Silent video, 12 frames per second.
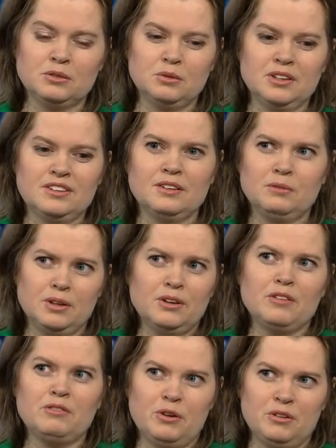Was that what did the
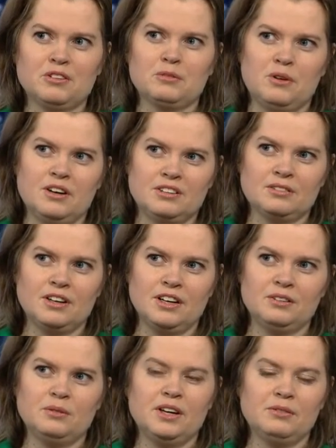voters want? Mm -hmm. Right?
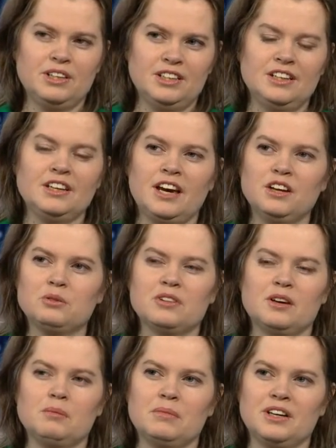Mm-hmm. We, we did engage with
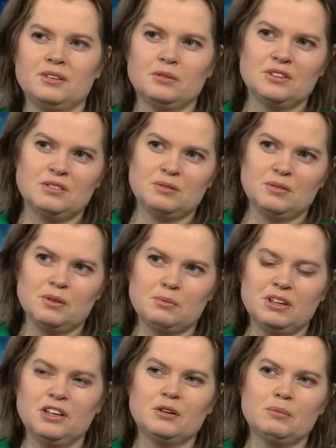them, but it was the
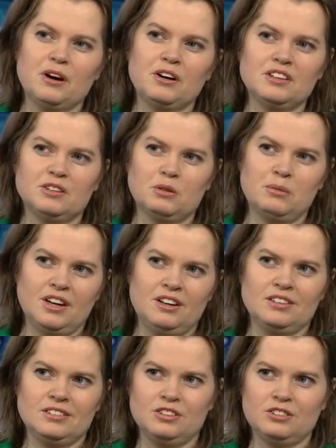political parties that were making
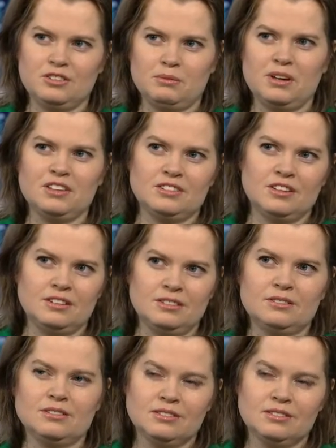decisions based on.